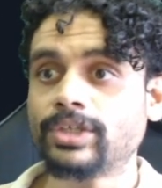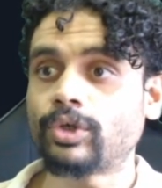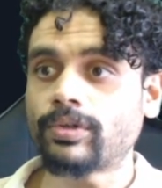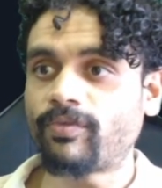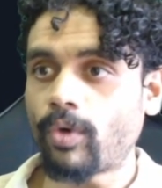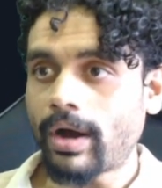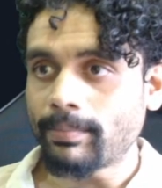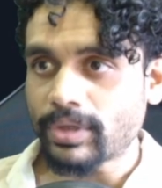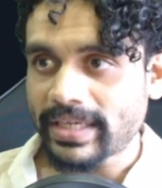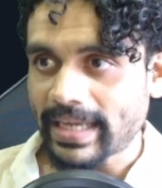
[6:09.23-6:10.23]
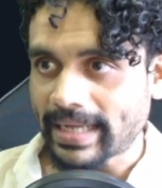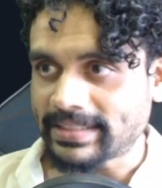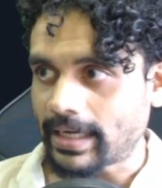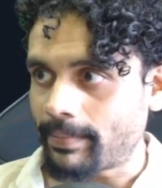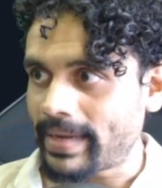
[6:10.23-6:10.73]
so on the 4 hour I'm looking at
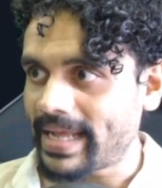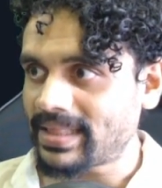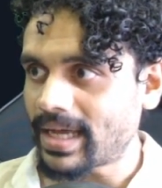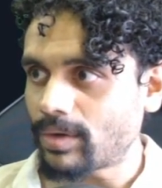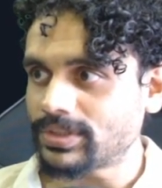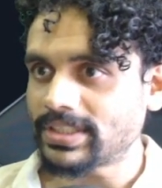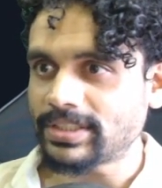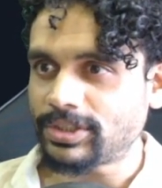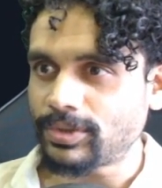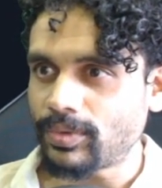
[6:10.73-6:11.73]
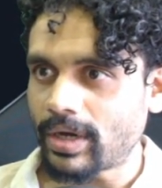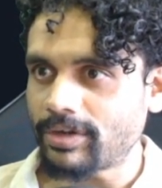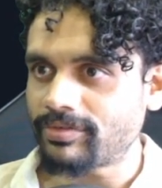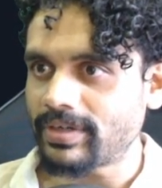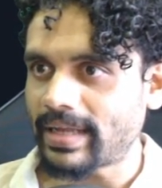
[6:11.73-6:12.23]

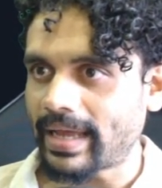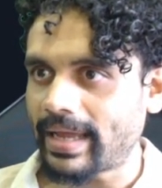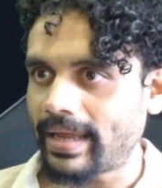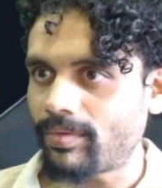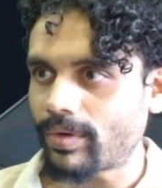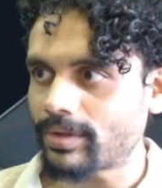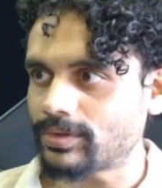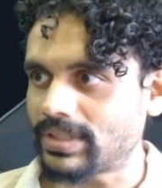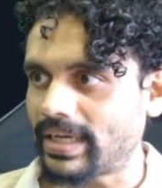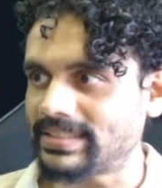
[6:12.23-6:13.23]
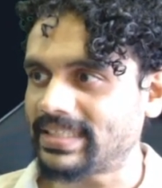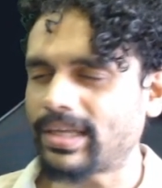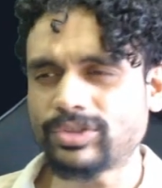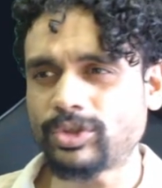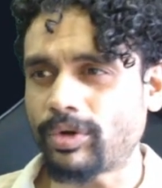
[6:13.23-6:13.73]
8,200 and what are those lines?
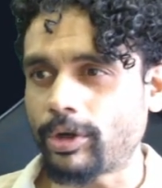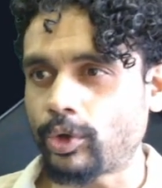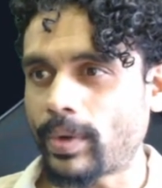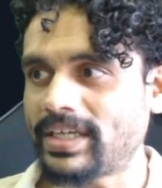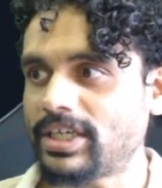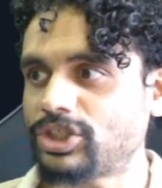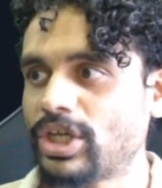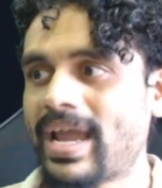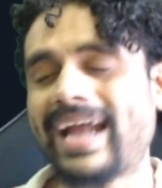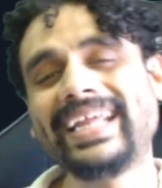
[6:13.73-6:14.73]
8,220ish and